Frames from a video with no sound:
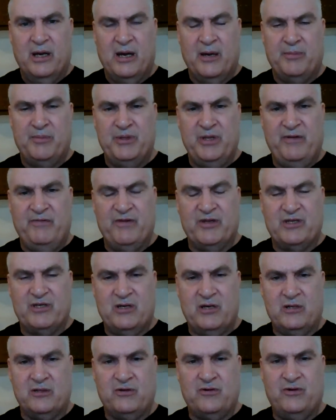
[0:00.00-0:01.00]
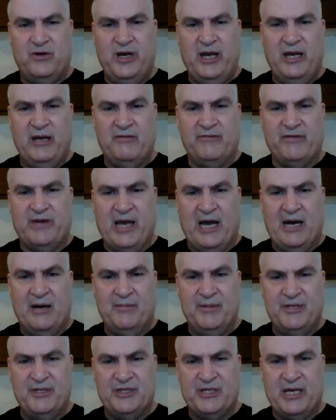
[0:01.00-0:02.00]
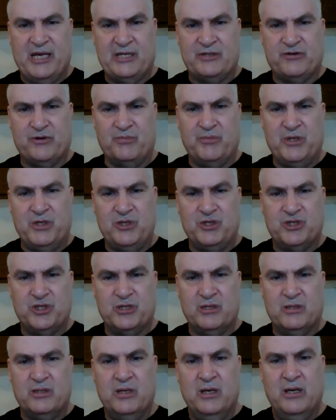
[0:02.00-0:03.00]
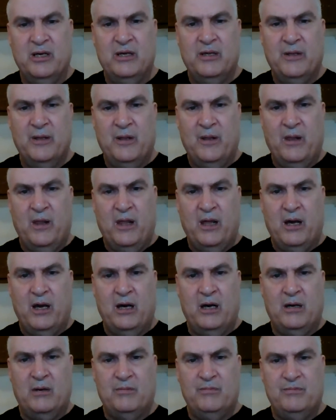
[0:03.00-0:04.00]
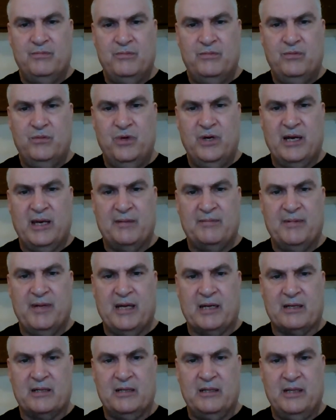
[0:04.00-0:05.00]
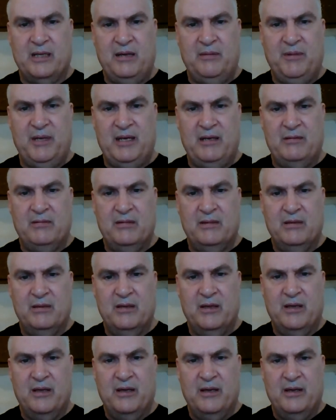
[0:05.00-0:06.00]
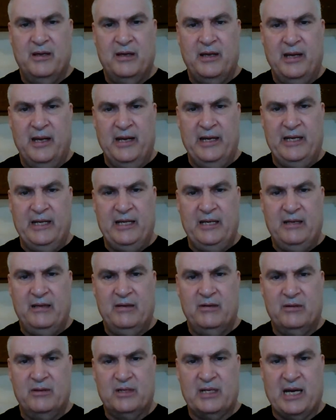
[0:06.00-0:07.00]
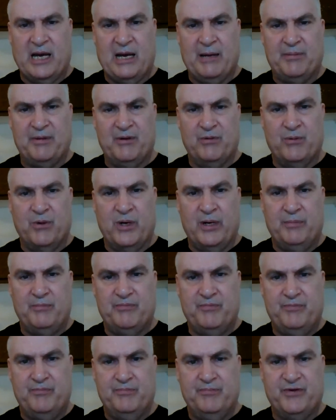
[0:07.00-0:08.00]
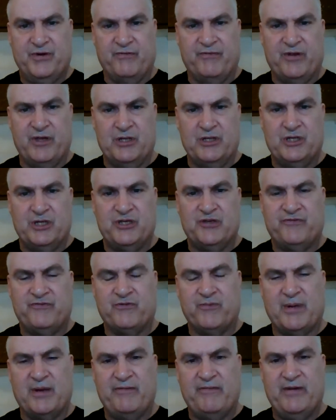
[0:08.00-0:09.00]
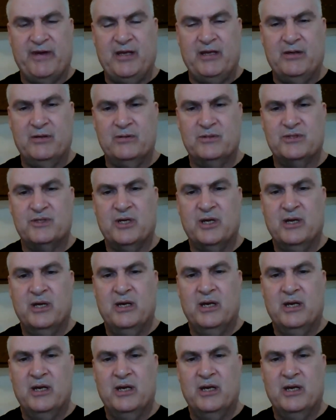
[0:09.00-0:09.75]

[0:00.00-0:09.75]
I believe it's called Creative Commons Attribution, when I'm not claiming any copyright privileges for my videos.